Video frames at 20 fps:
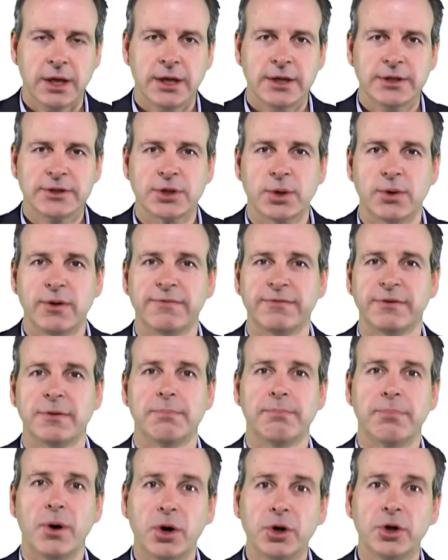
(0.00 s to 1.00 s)
So if the
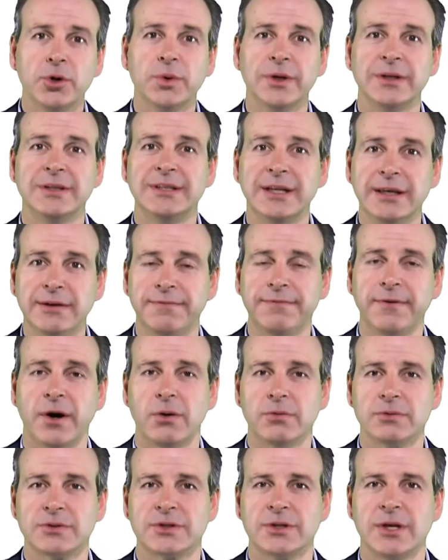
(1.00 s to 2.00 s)
borrower
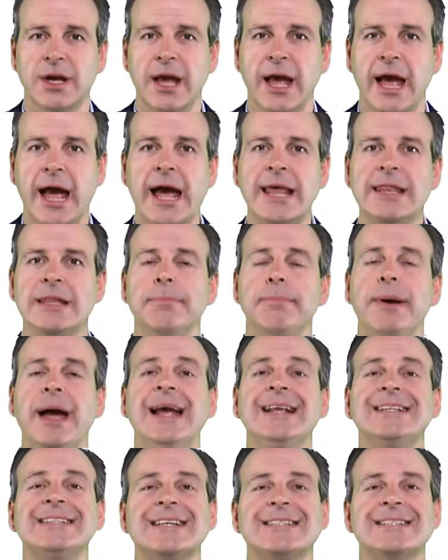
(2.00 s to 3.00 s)
defaults and the
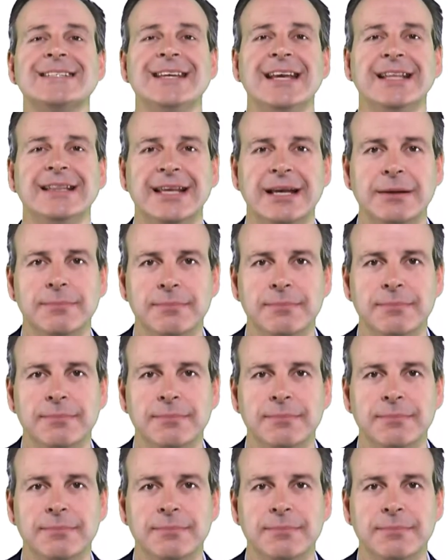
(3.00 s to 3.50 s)
bank doesn't get their